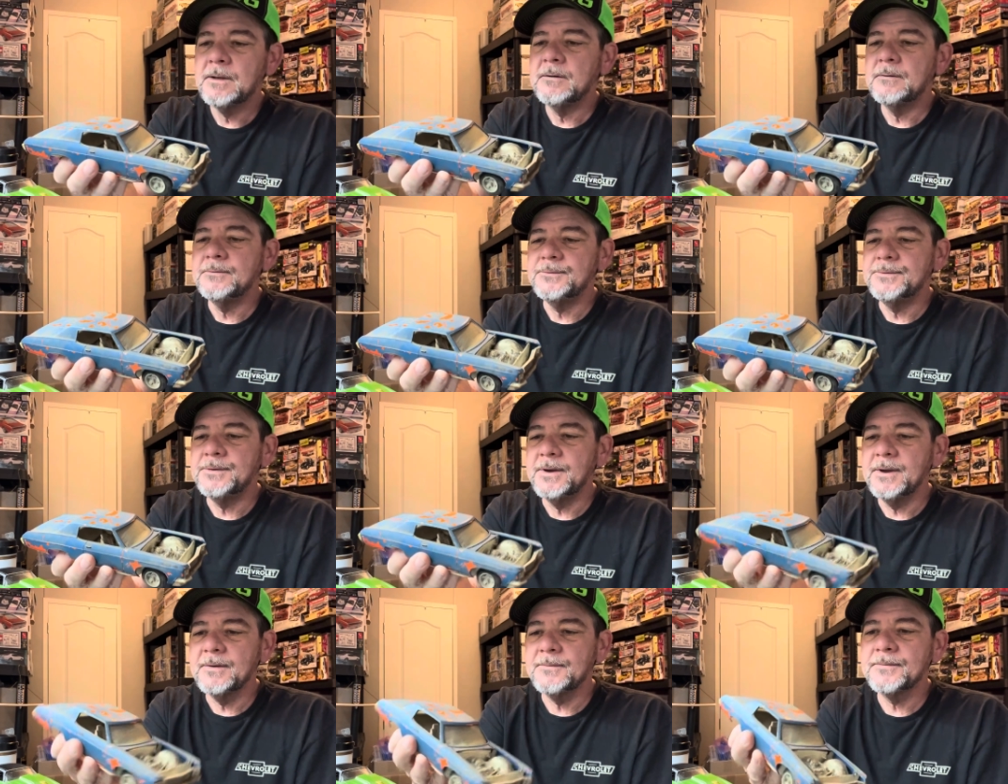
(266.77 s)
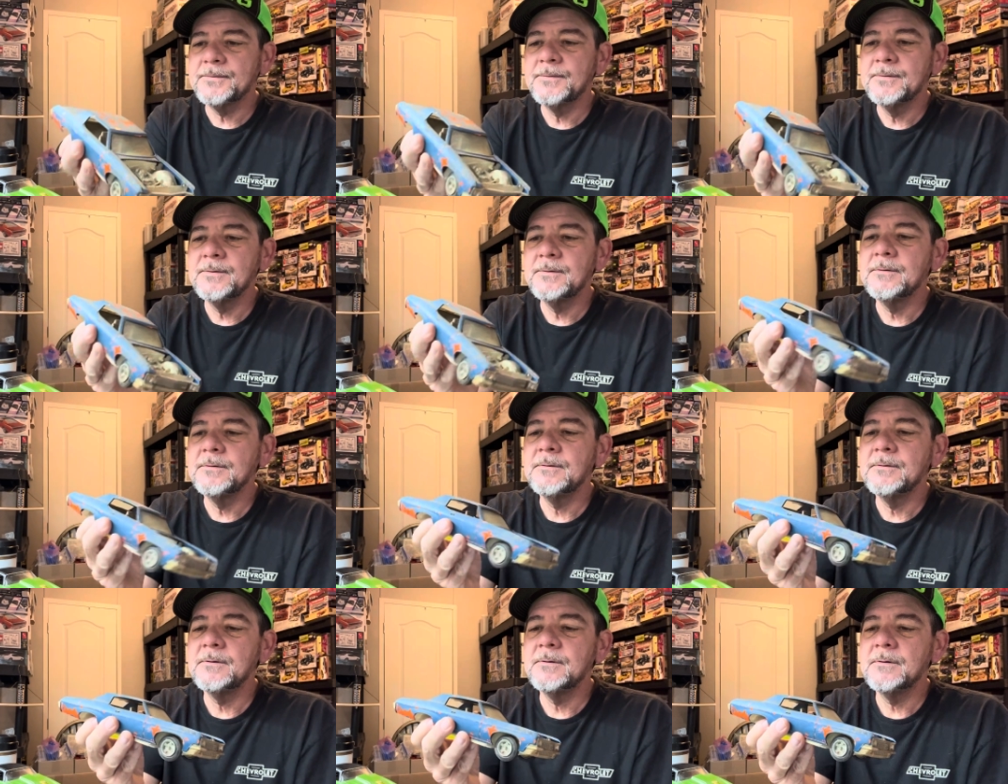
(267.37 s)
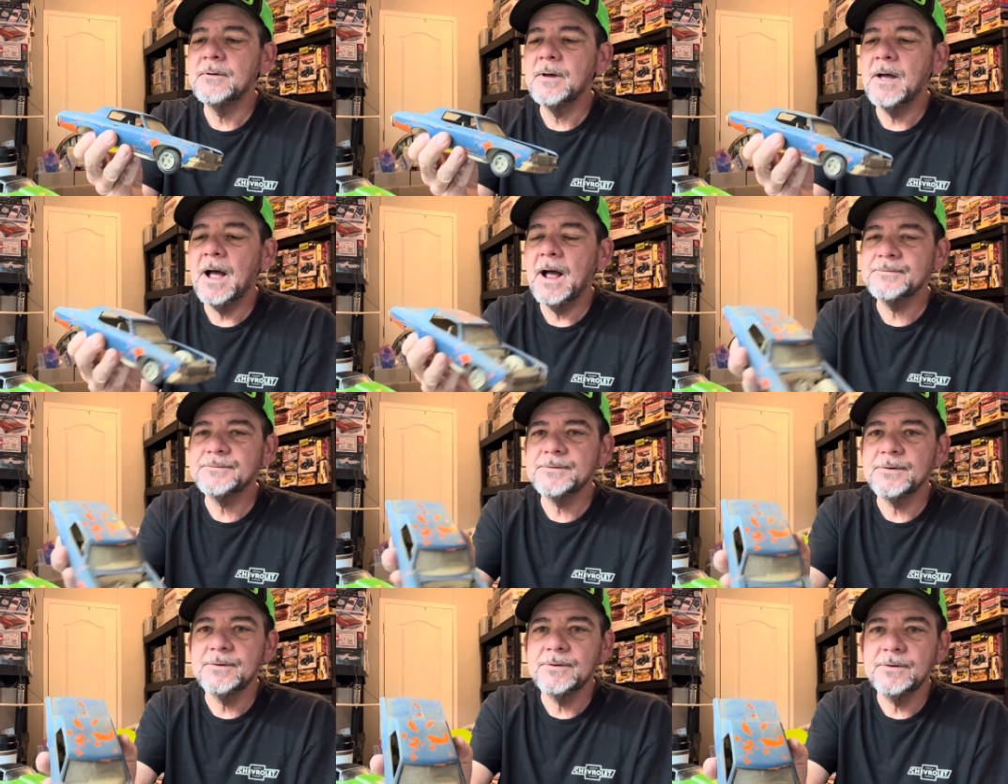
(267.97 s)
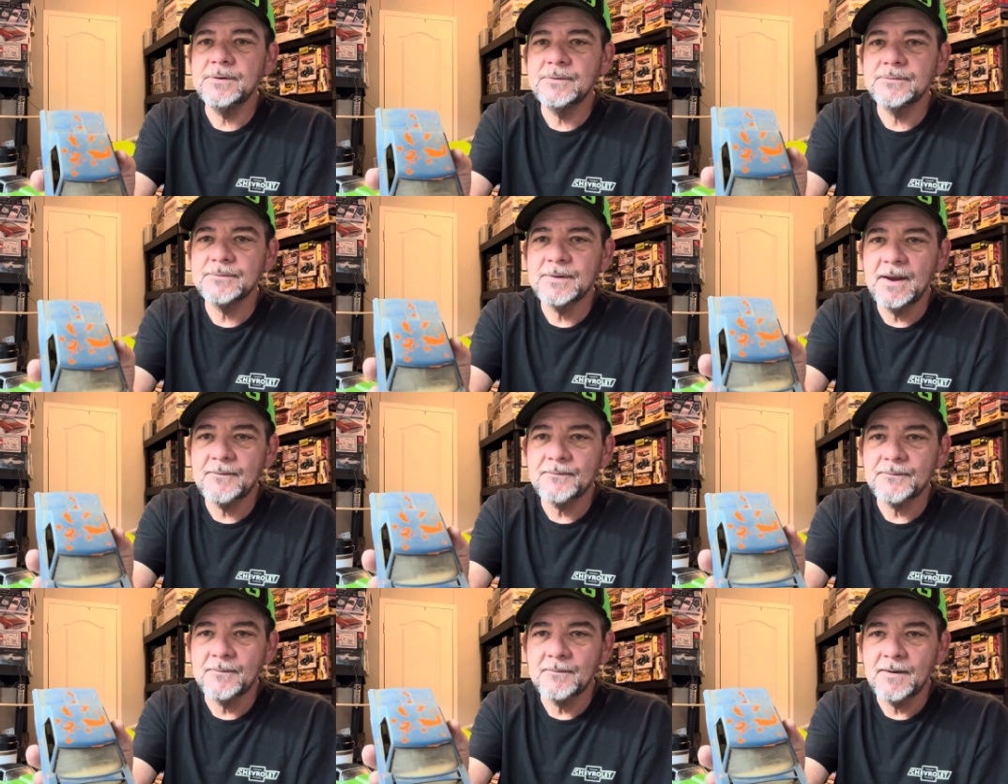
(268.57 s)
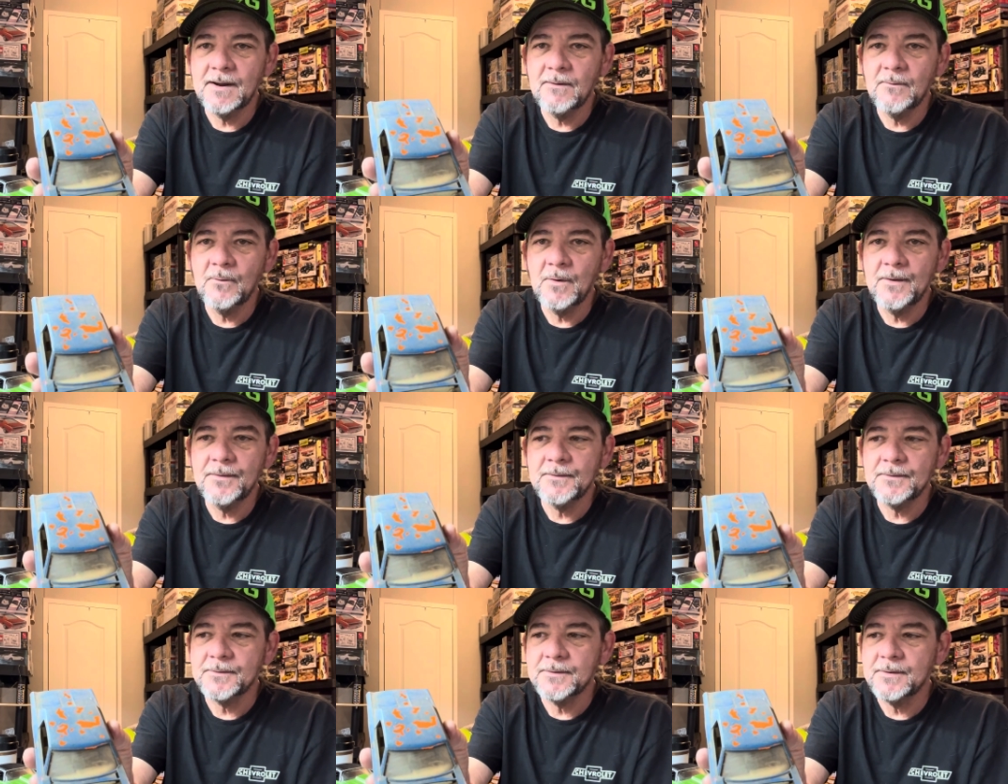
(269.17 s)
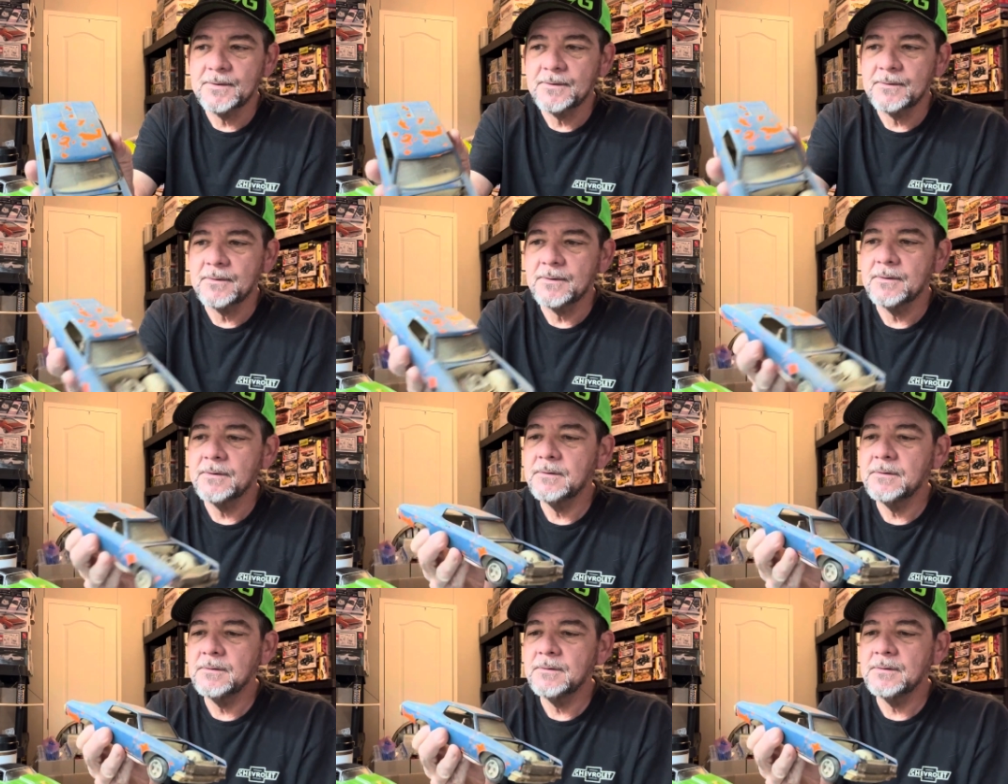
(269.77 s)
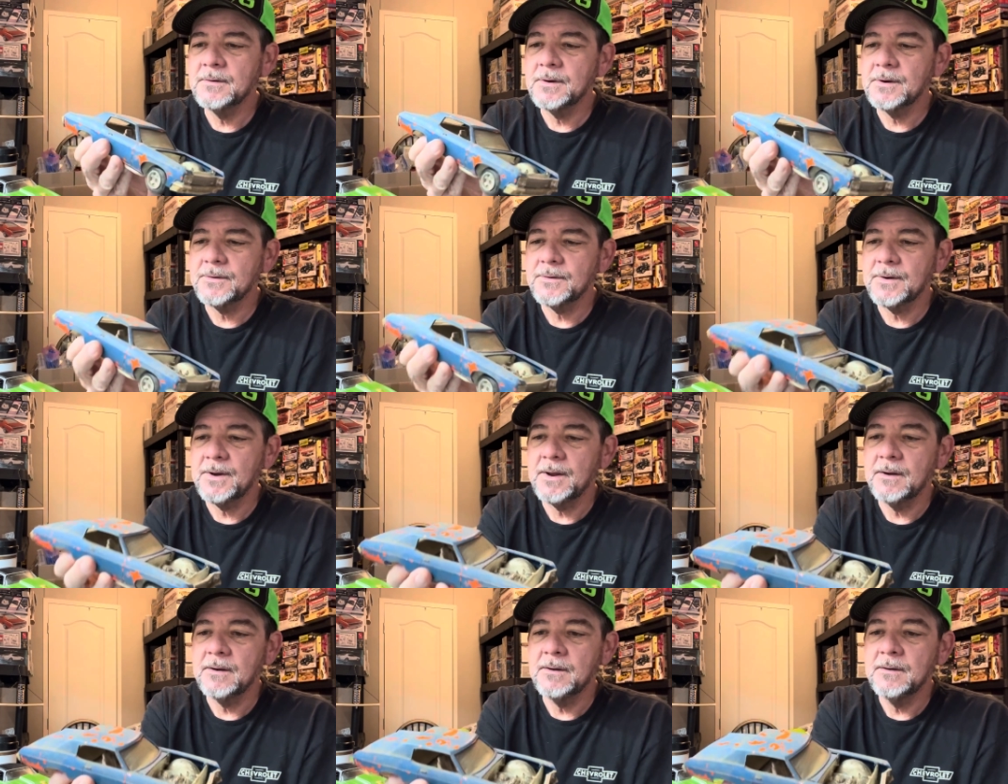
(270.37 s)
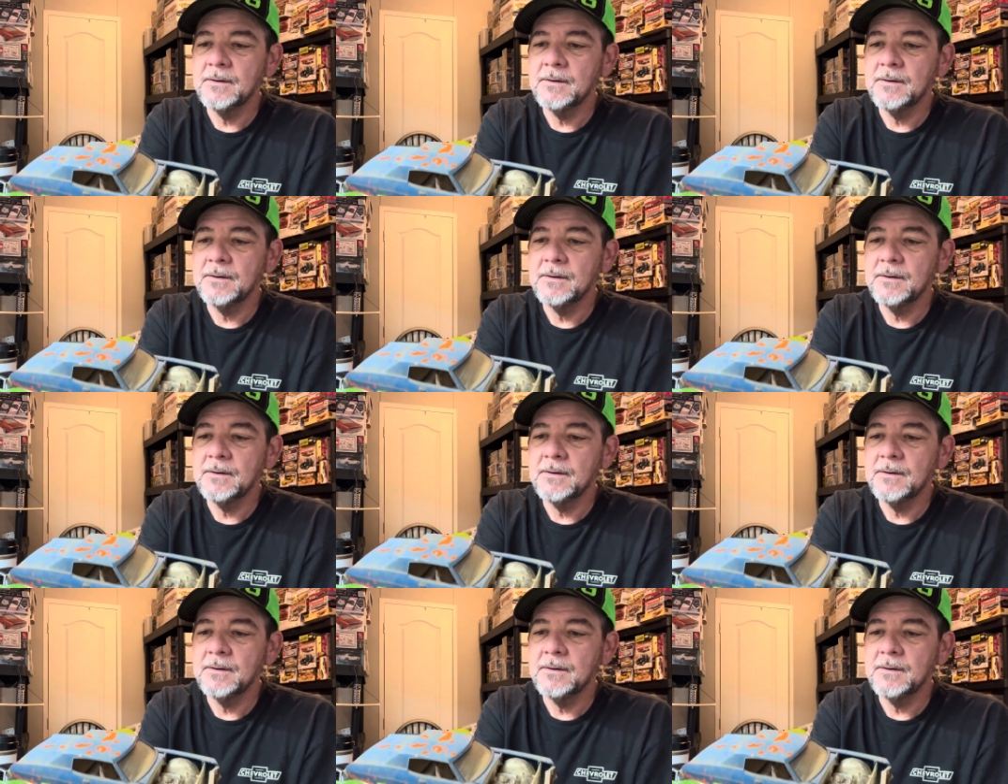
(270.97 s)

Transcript: Jeff, I should have used that for my weather car. Look at that.